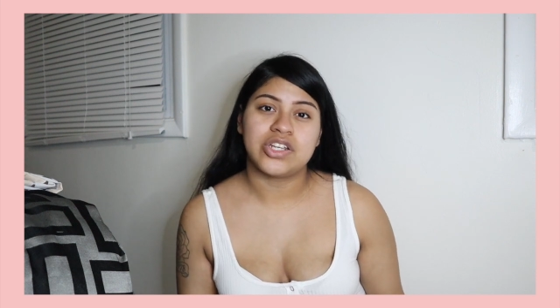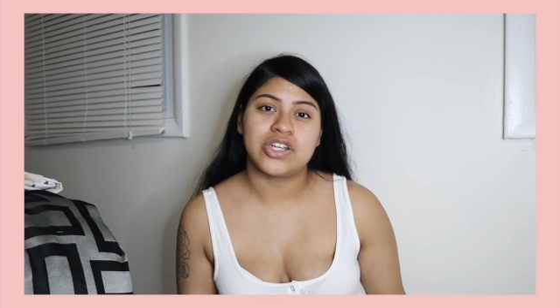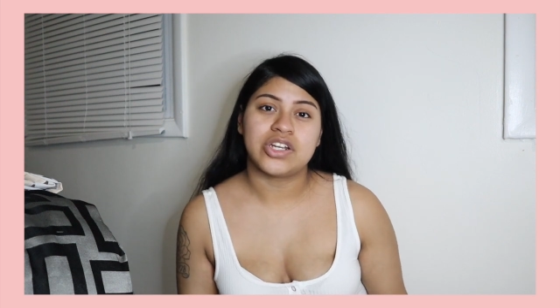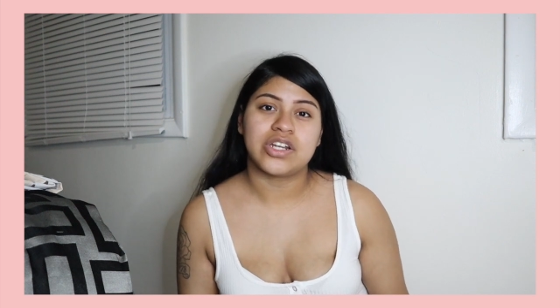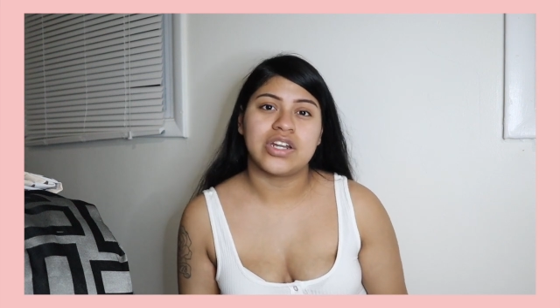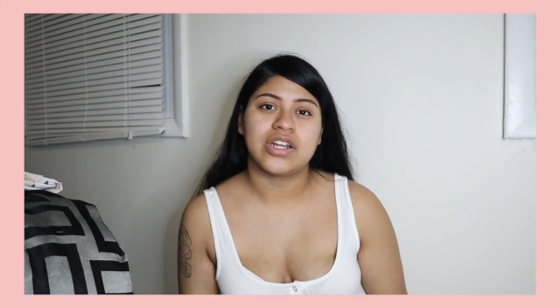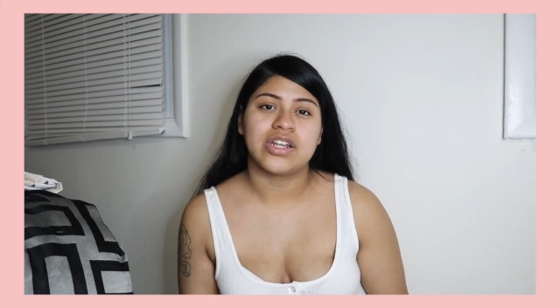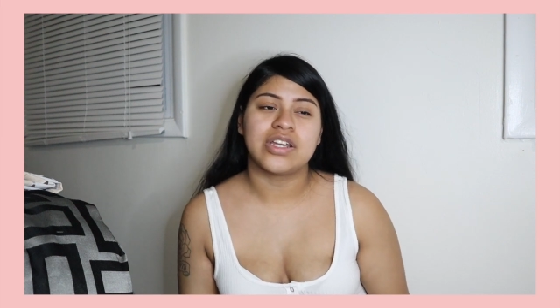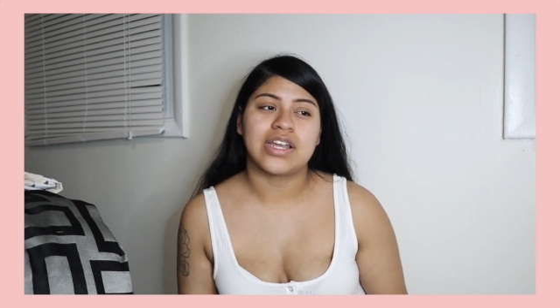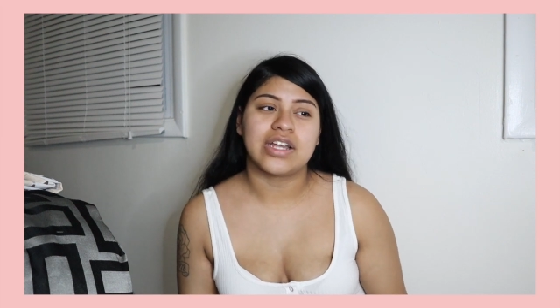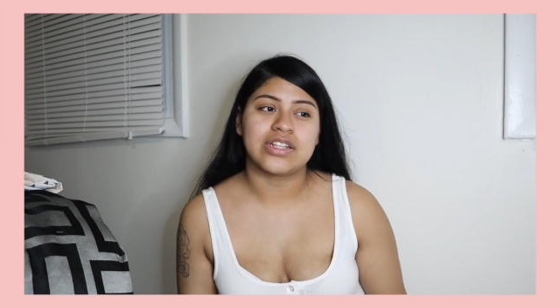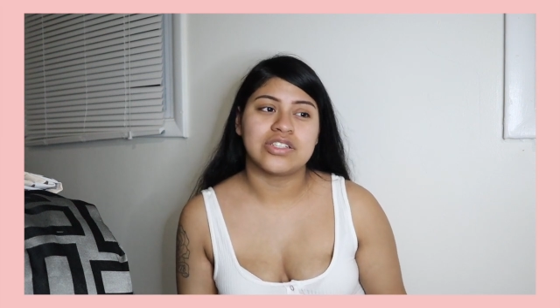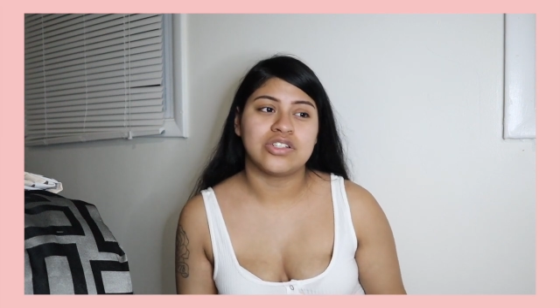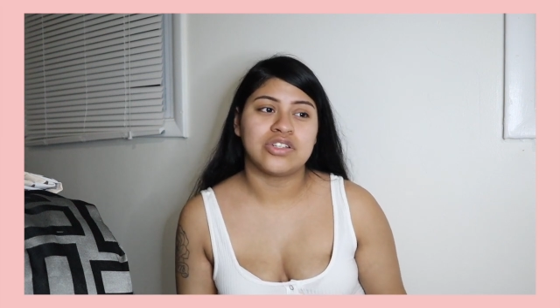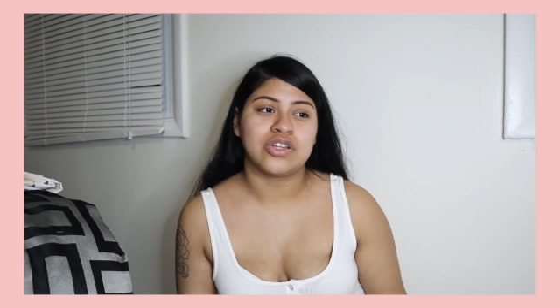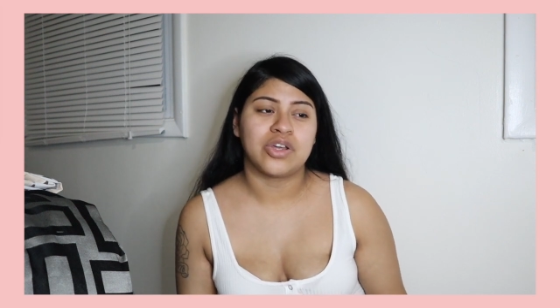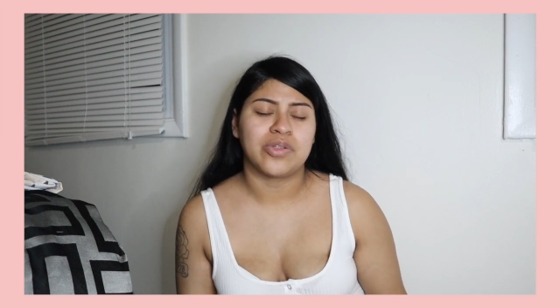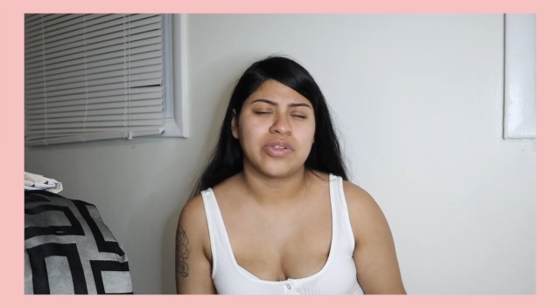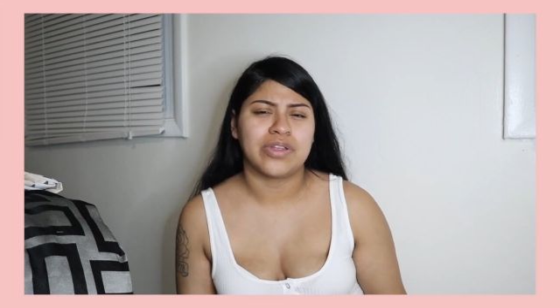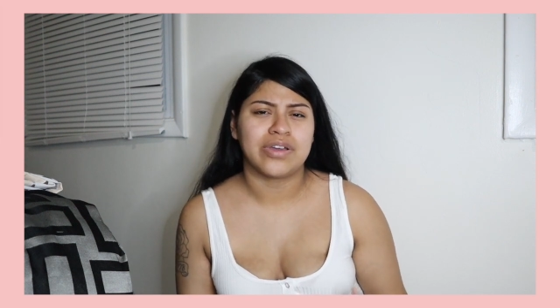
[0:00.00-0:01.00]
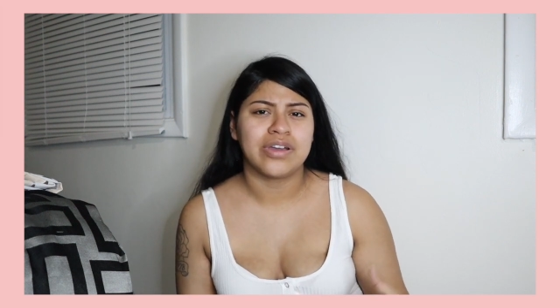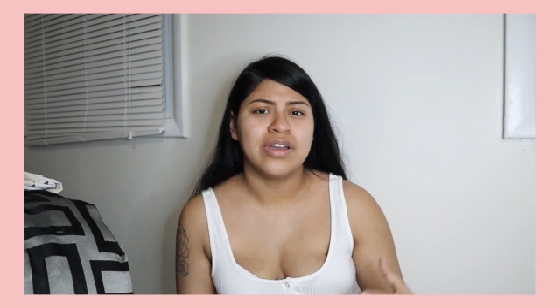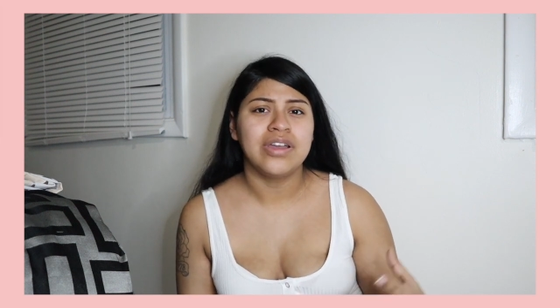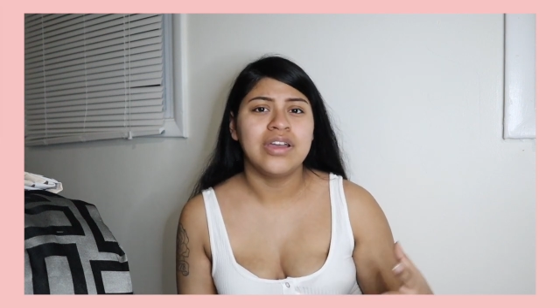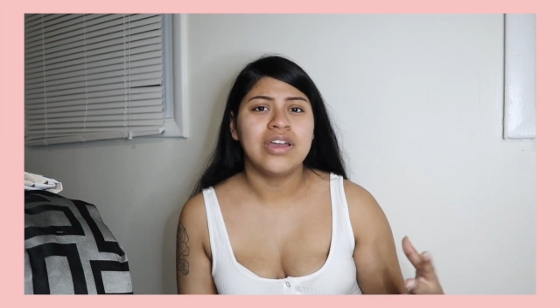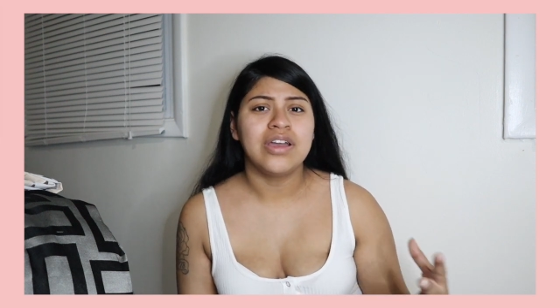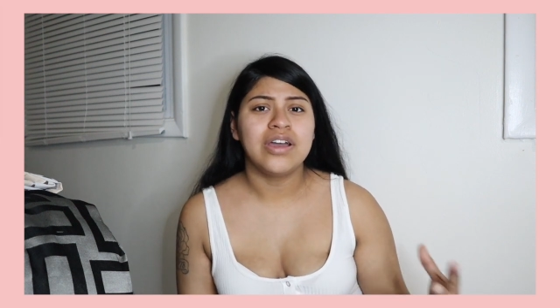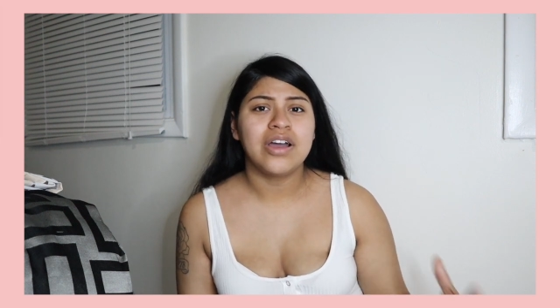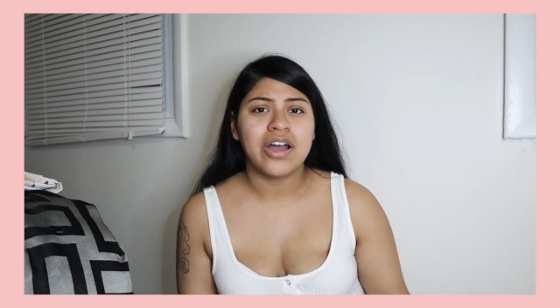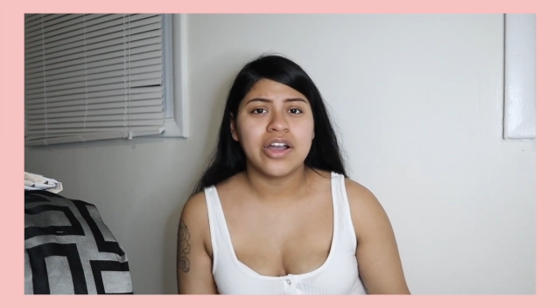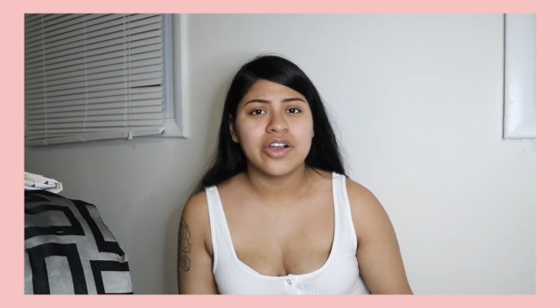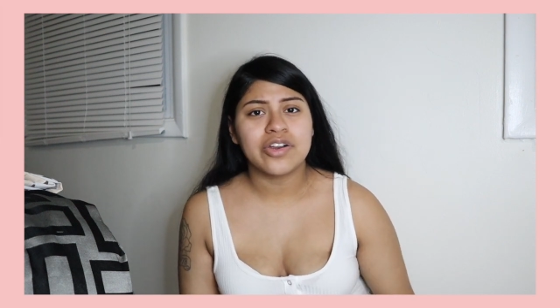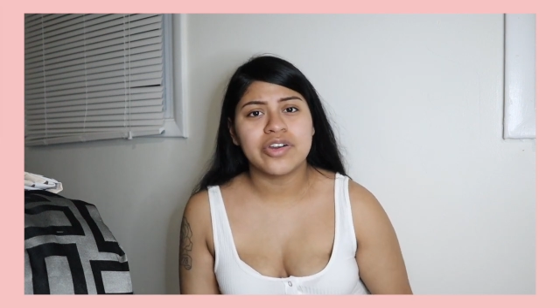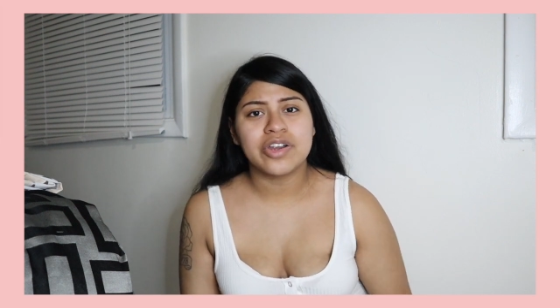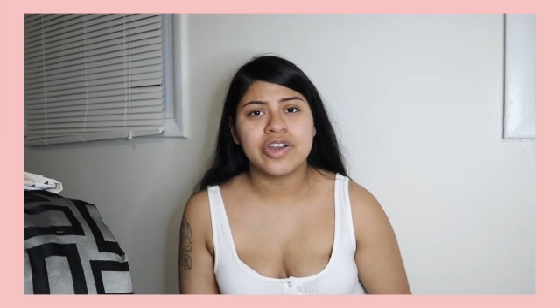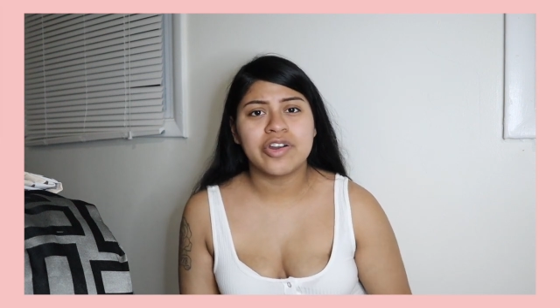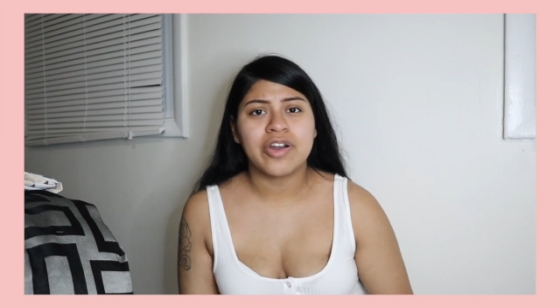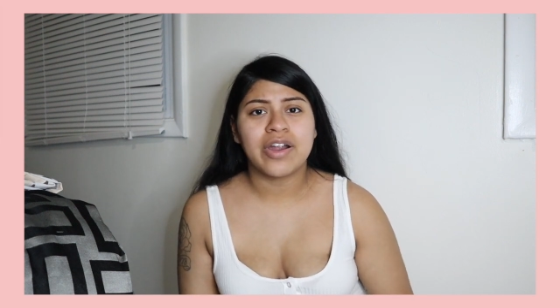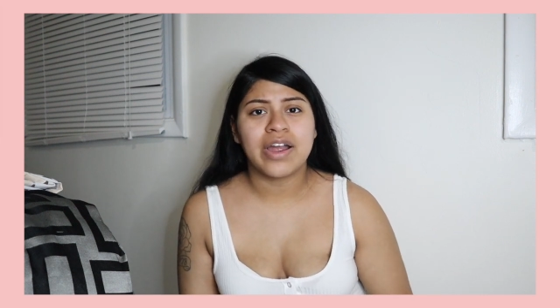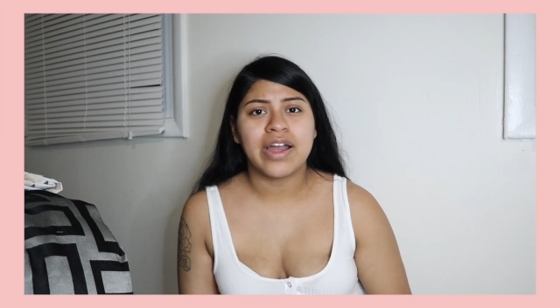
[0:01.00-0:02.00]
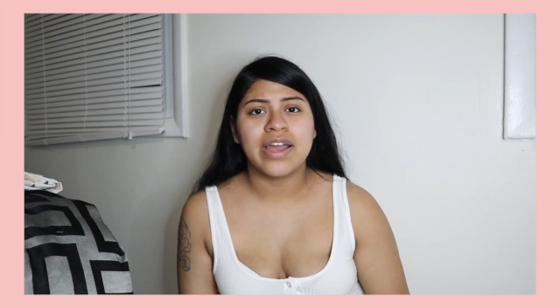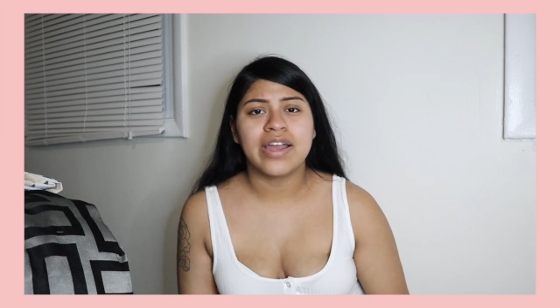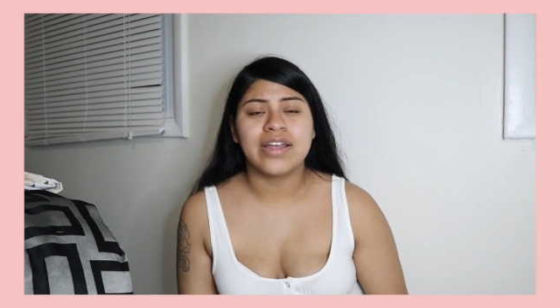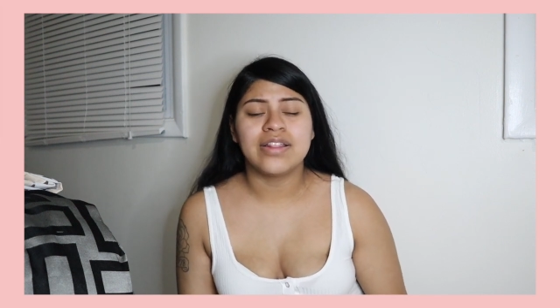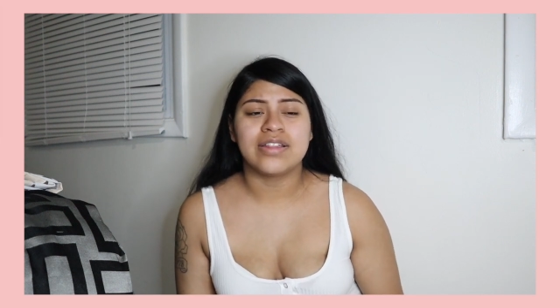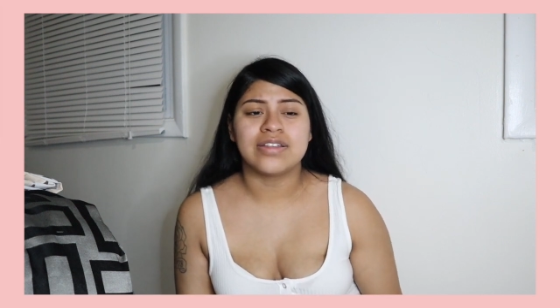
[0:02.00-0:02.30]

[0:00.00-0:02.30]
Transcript: You're gonna get to know the hungry cry,